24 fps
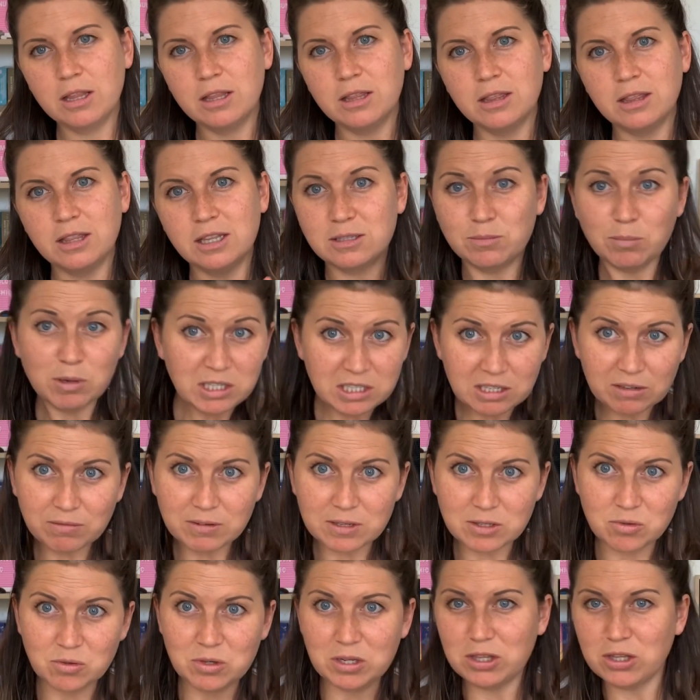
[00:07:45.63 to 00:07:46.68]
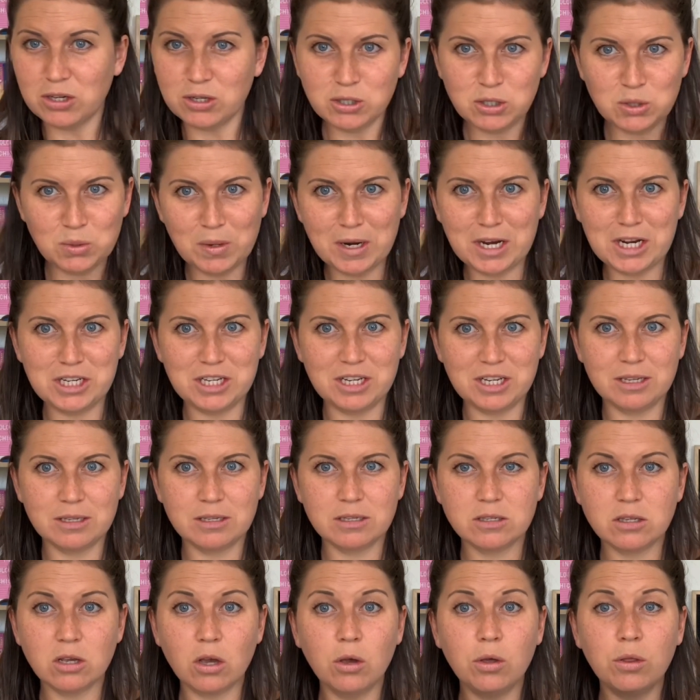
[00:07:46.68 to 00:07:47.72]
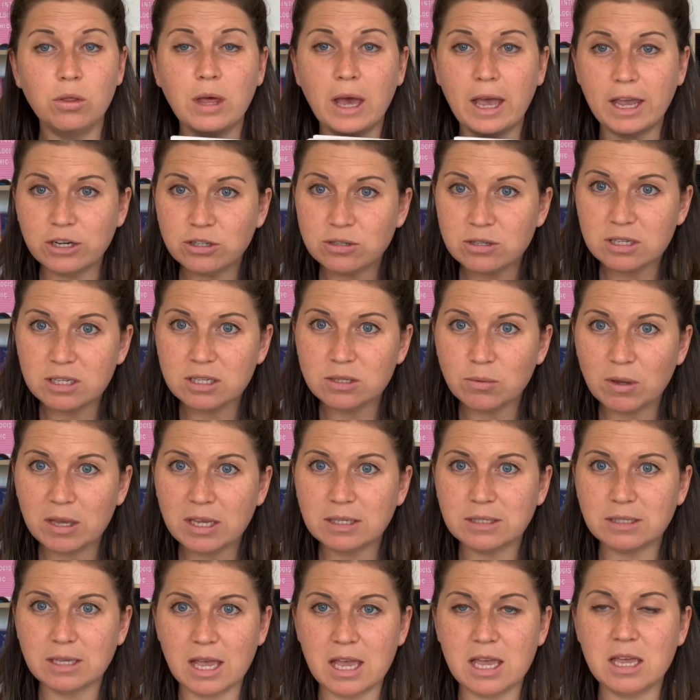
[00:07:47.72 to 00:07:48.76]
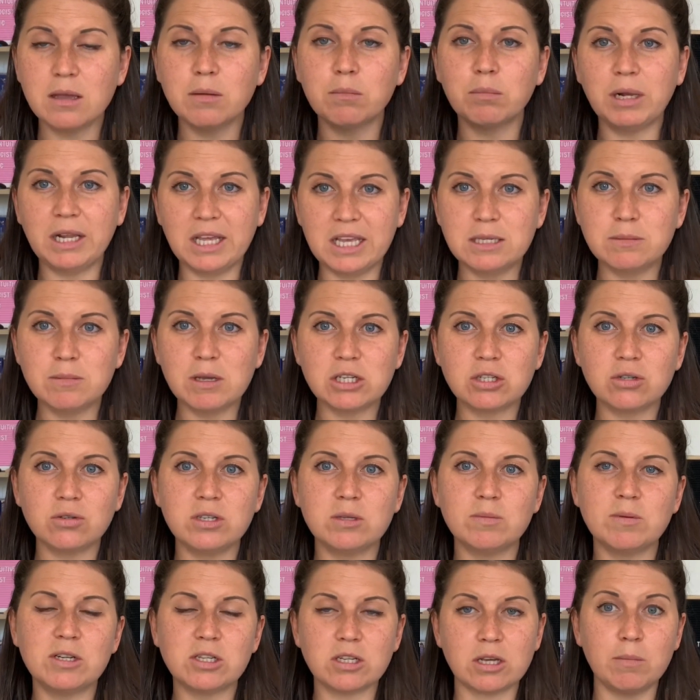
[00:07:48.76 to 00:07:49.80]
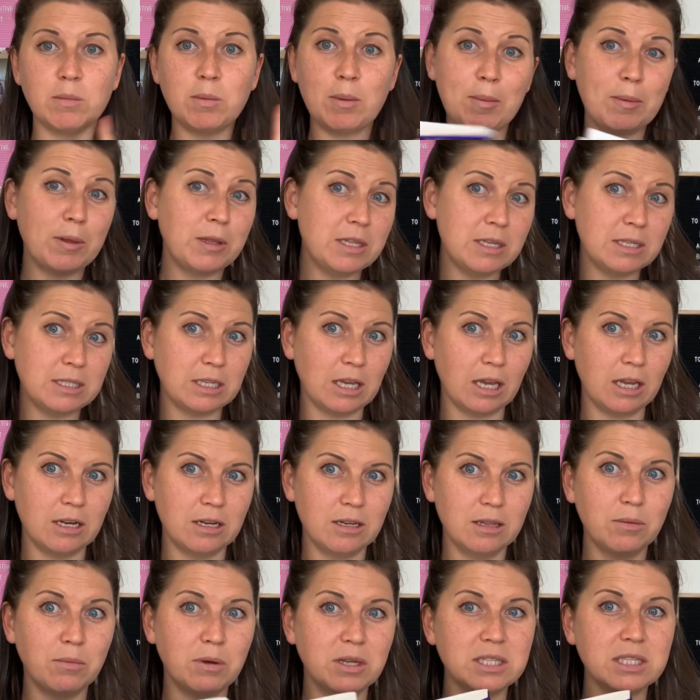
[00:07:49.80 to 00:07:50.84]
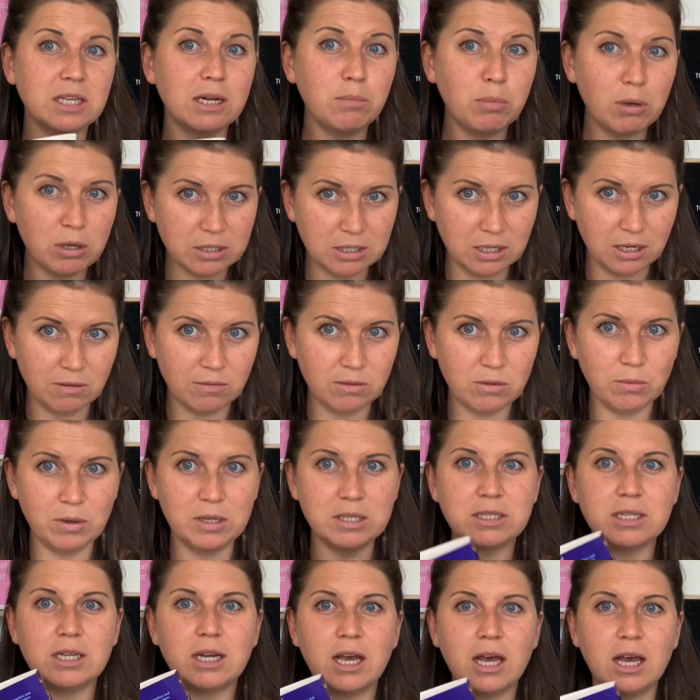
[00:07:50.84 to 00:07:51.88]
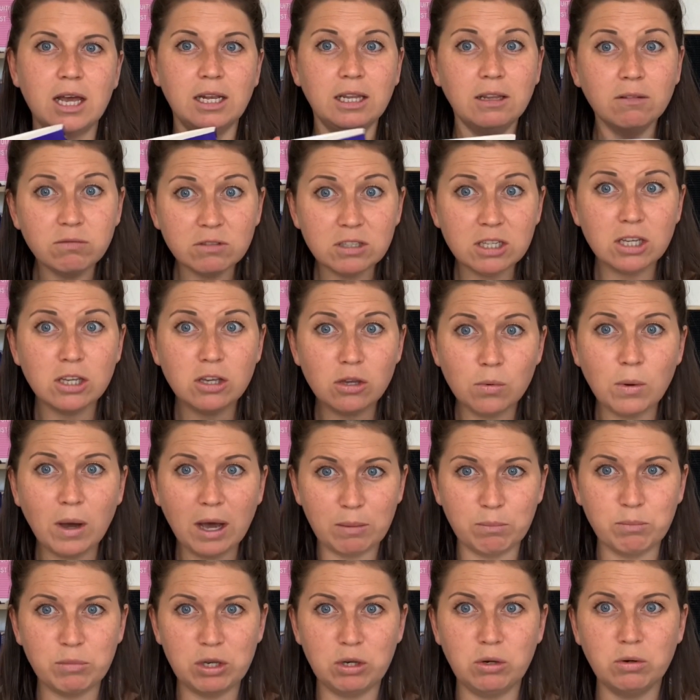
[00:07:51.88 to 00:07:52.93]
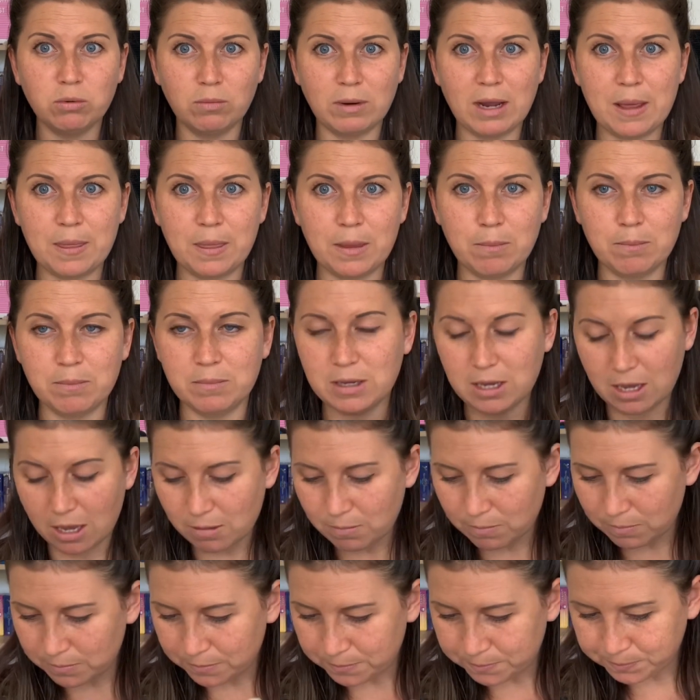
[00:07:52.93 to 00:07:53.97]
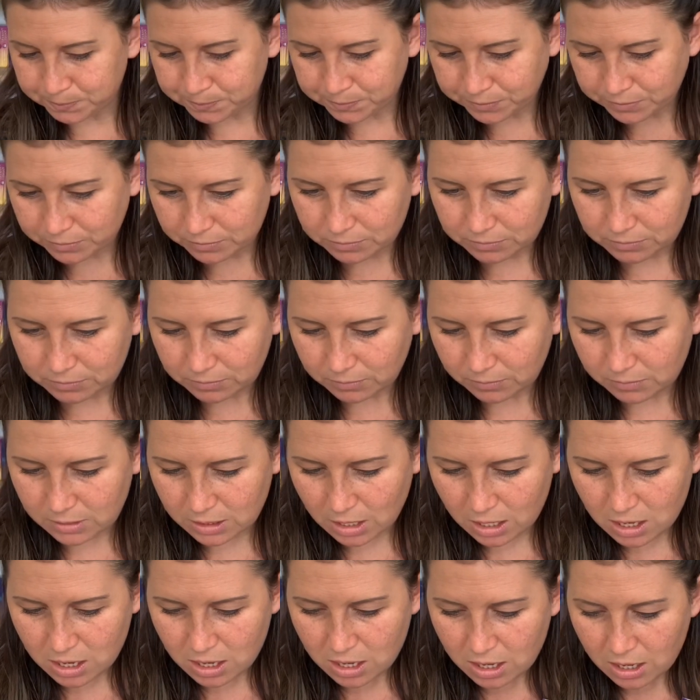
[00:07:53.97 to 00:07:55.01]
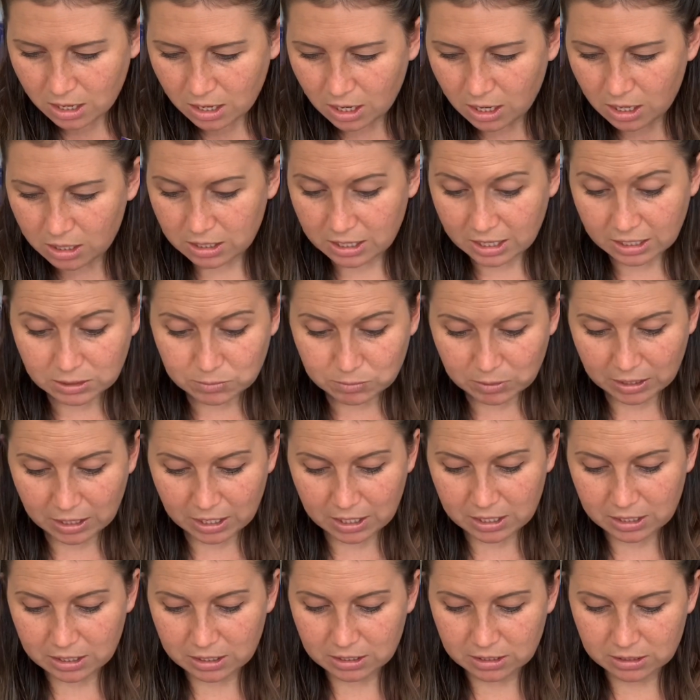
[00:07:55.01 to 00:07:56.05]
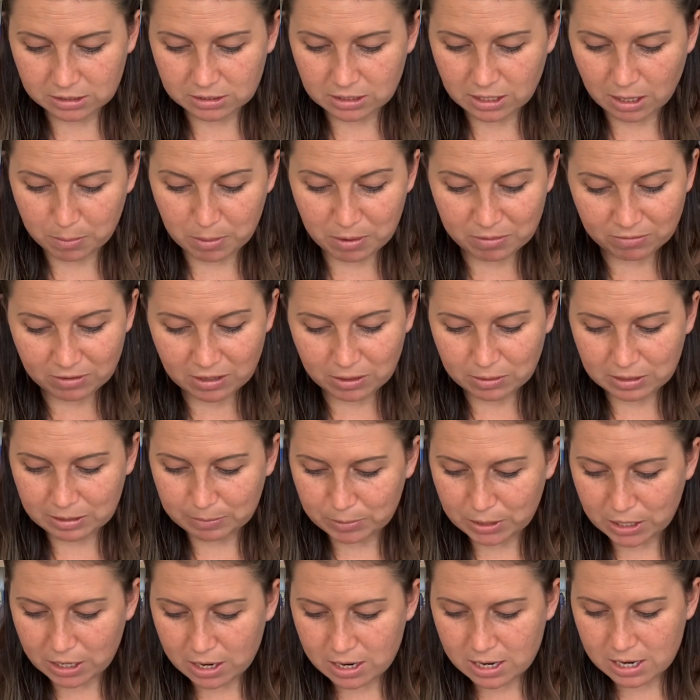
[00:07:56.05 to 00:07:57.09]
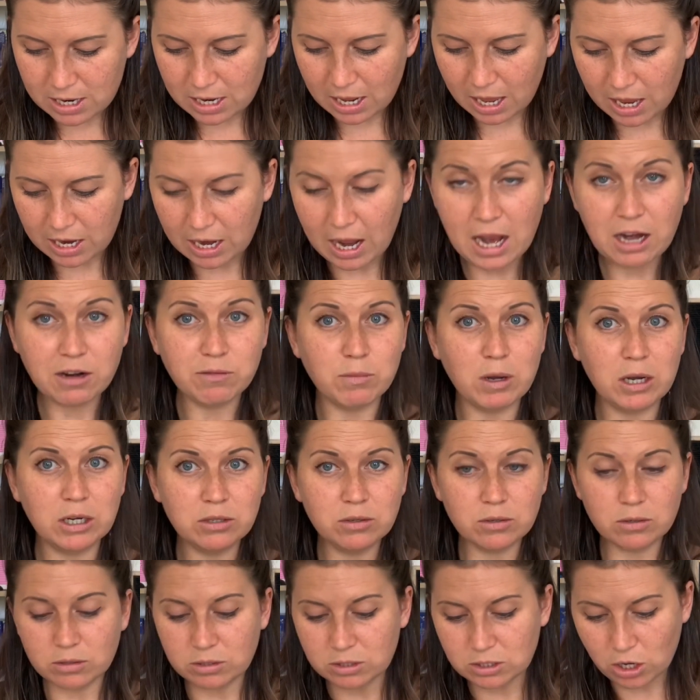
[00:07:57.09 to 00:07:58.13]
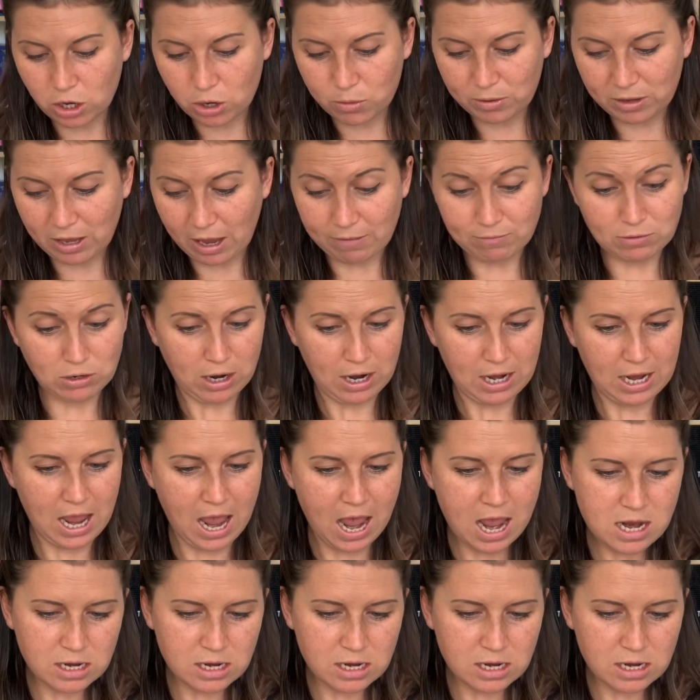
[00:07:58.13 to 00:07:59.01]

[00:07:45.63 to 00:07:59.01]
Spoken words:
There's a big difference between those 2 energies. So the angels this week are saying, please make sure you spend time with people on this side. The ones that are positive. The ones that are lifting you up when you're around them. Okay? And the next one is Epiphany, number 9, and 8 of Michael. So we have 98.